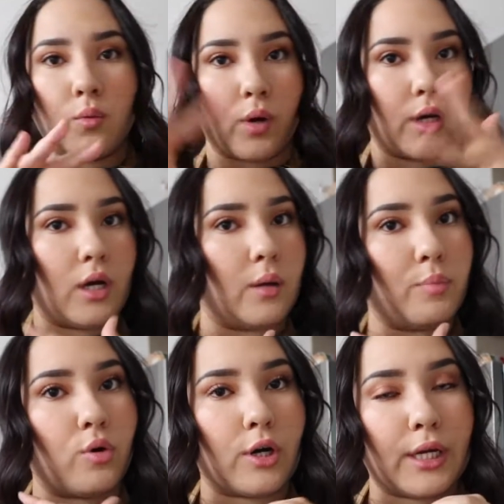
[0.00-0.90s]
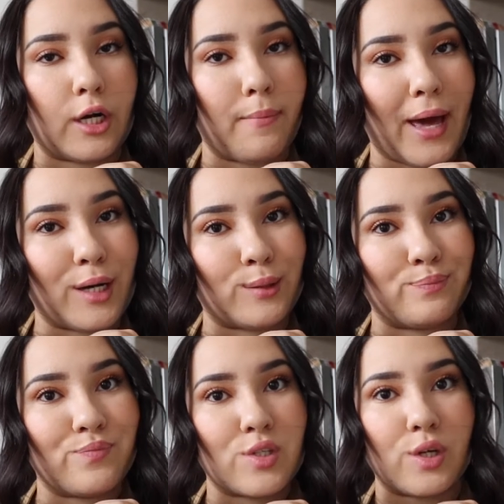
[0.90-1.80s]
we're gonna pour in our batter.
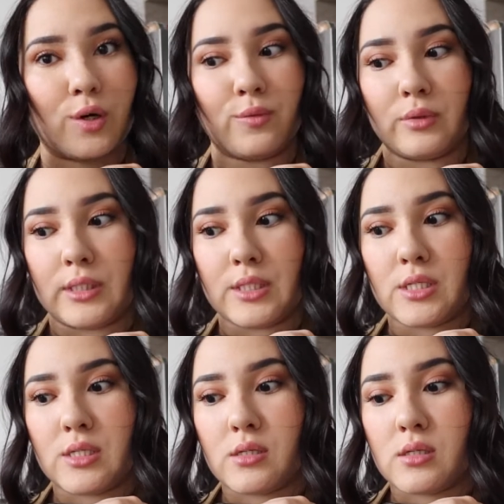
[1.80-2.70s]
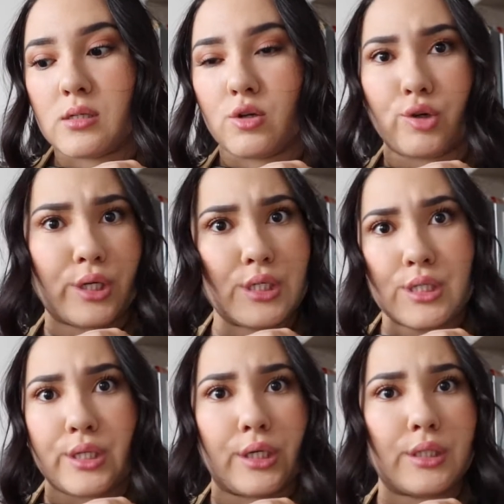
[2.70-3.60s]
So let's
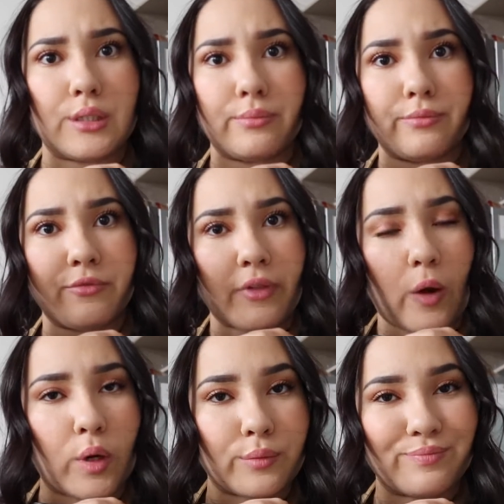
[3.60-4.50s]
grease and flour.